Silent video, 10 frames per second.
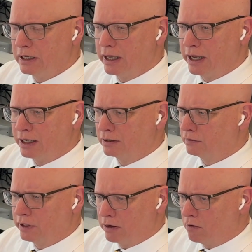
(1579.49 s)
and
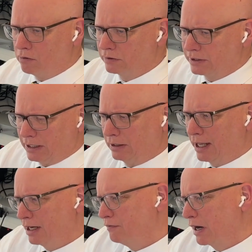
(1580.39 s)
they all say
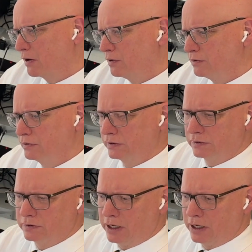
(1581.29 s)
land records,